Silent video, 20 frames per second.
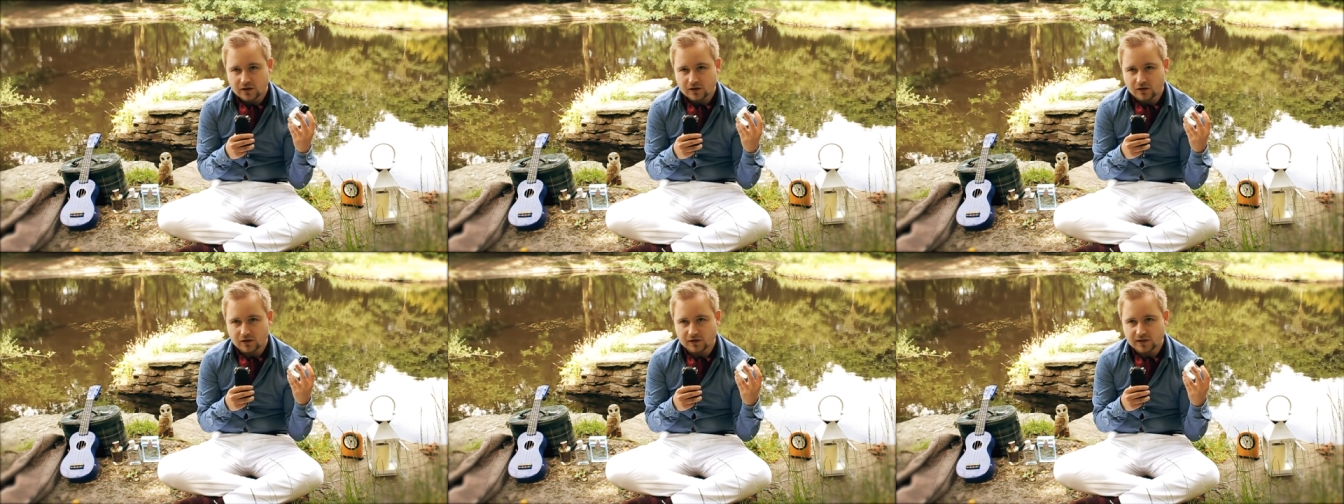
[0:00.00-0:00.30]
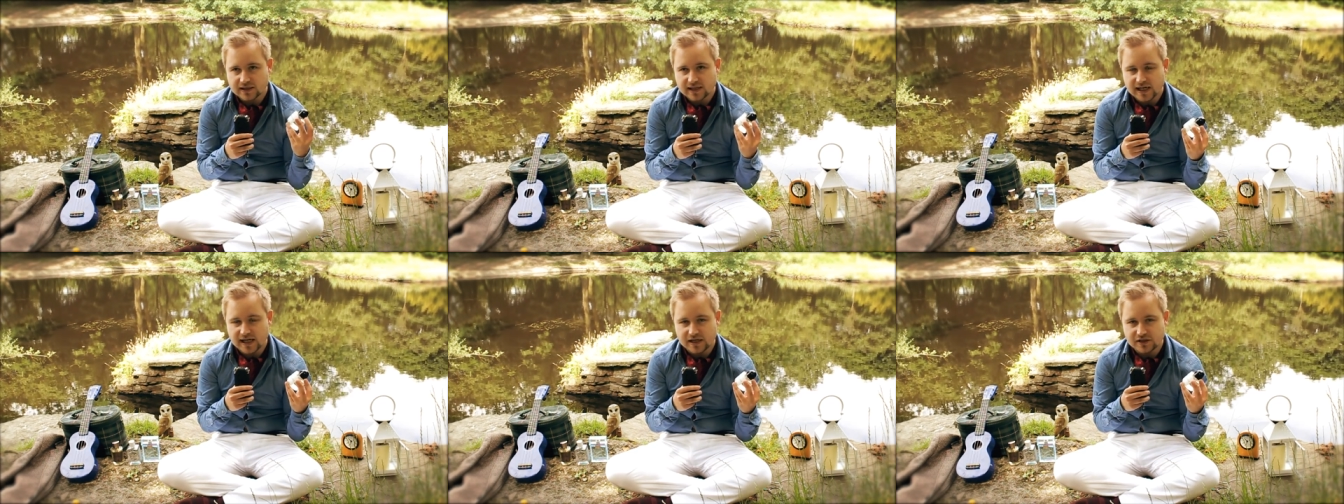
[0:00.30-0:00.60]
on
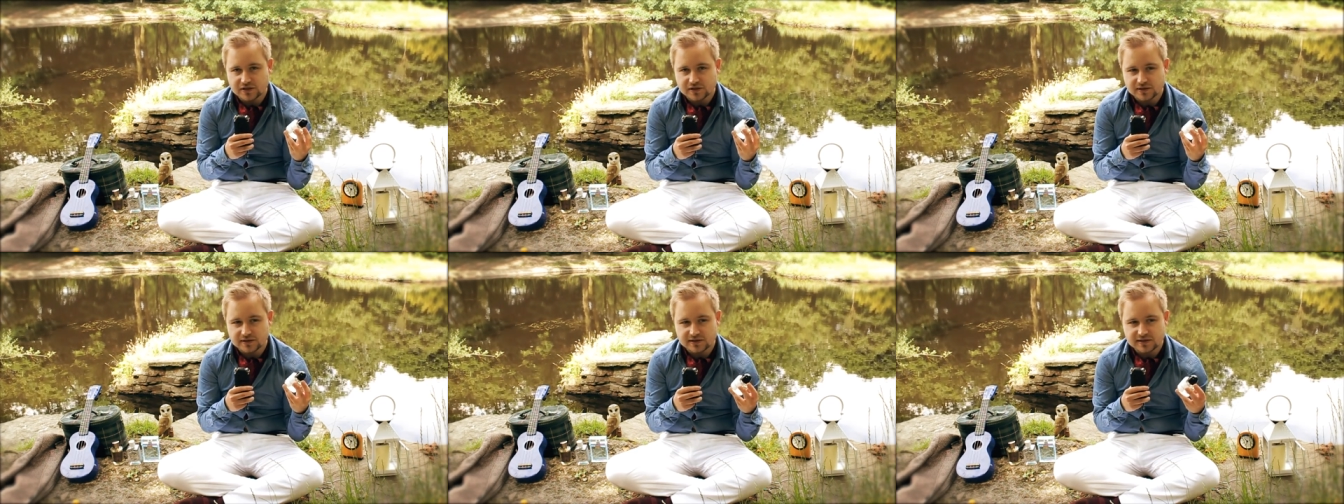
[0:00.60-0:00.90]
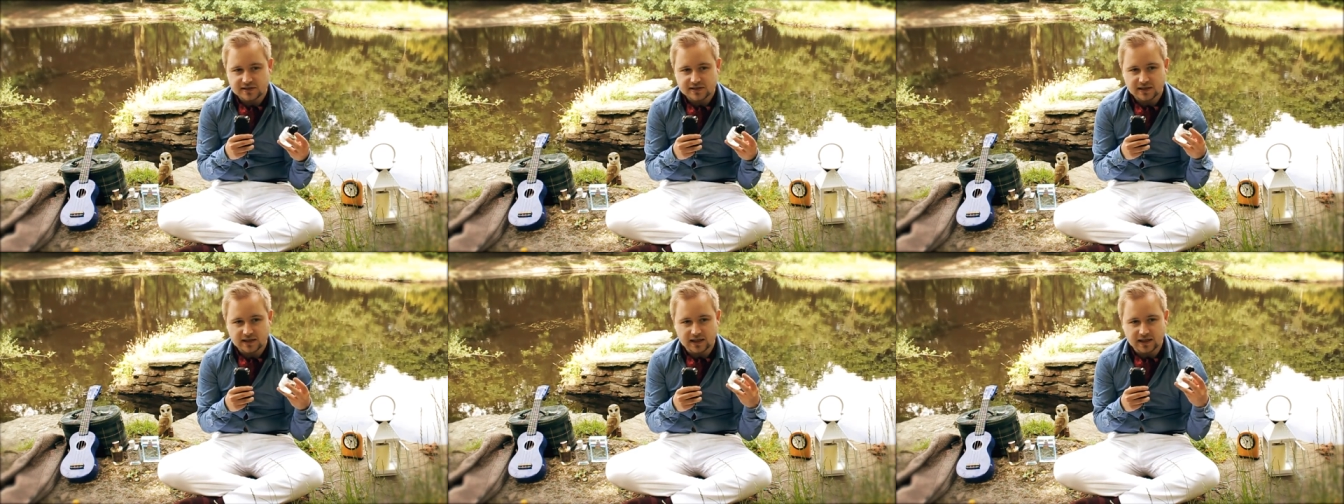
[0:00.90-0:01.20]

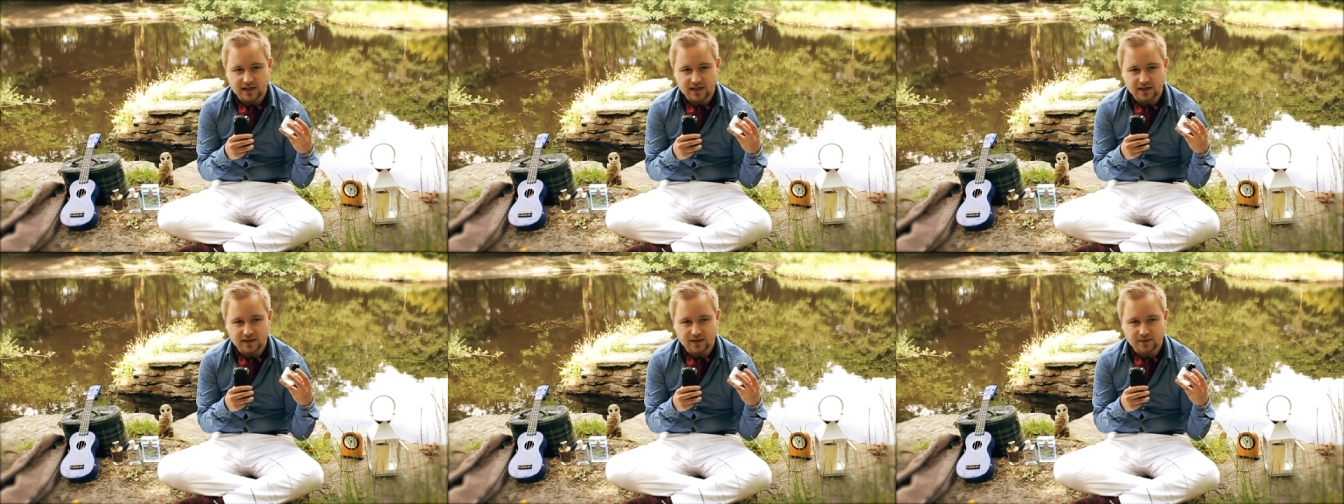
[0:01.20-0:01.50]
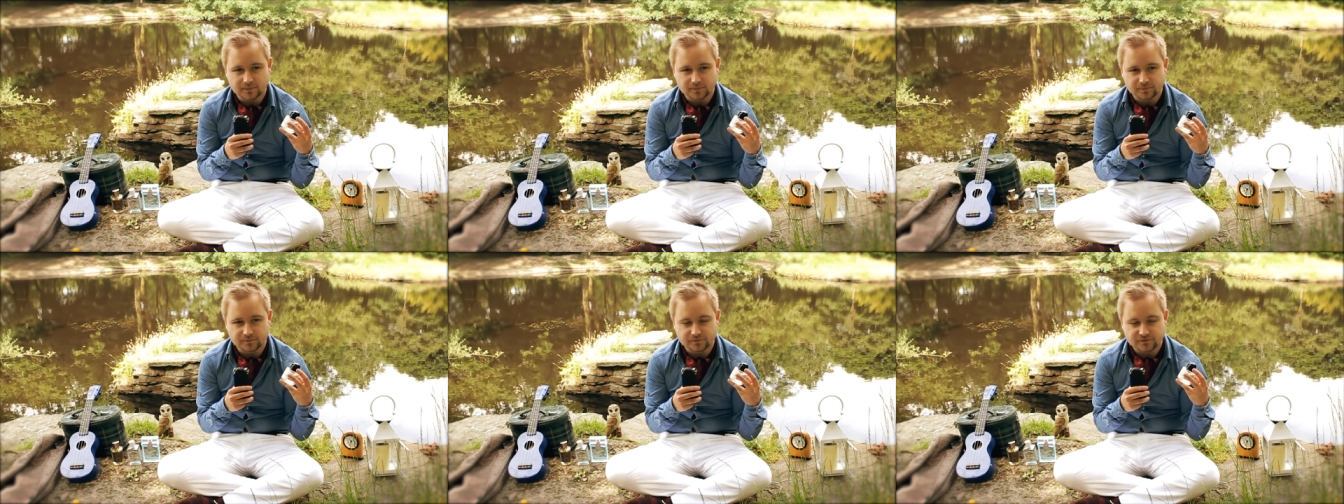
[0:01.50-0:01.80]
occasions
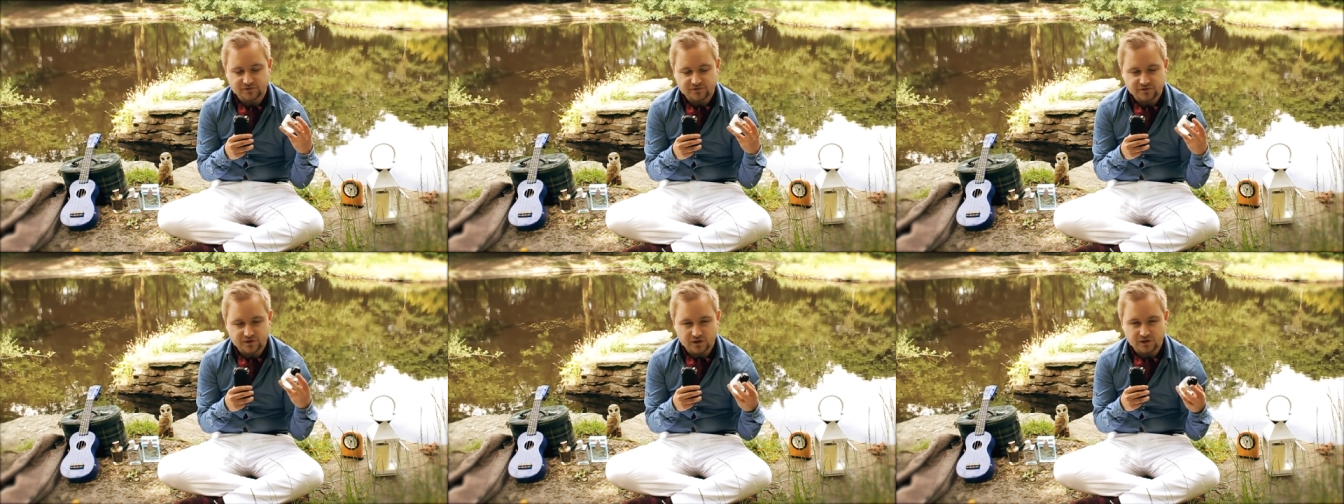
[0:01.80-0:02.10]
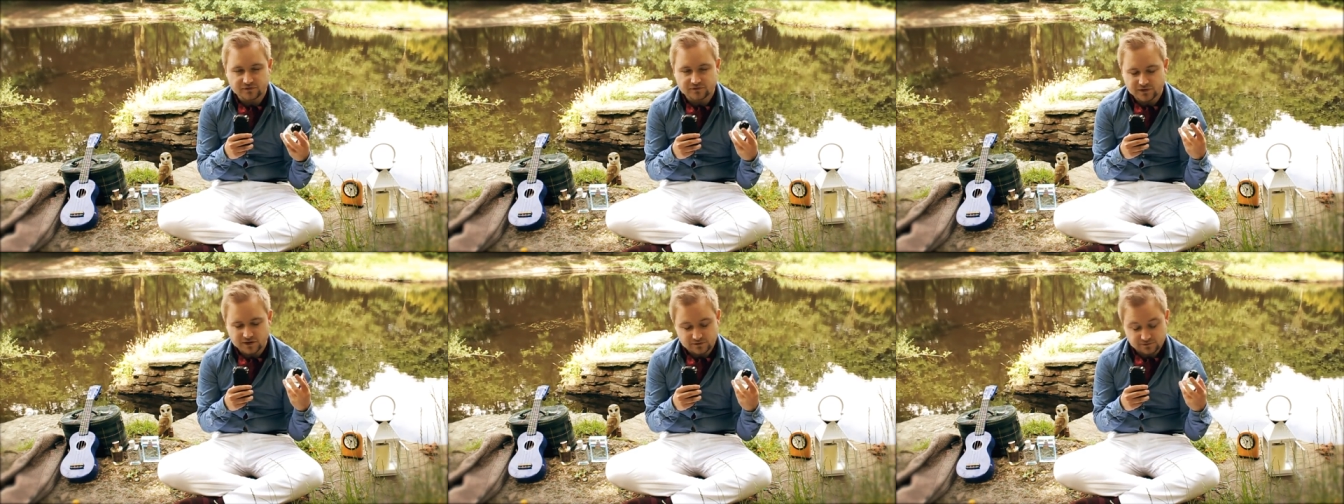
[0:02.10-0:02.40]
um, for,
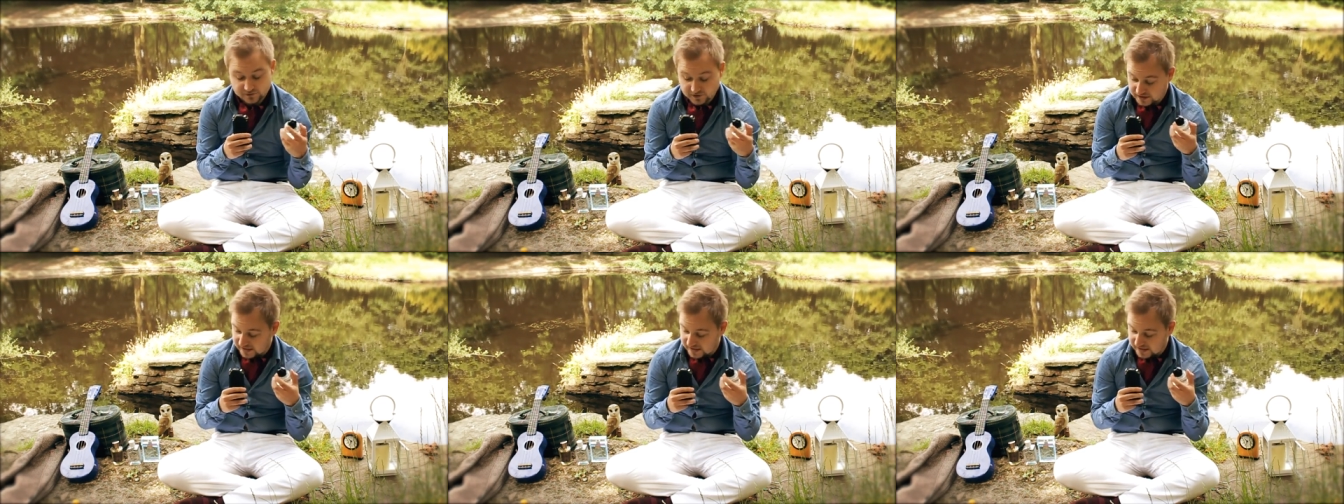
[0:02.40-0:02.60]
for, for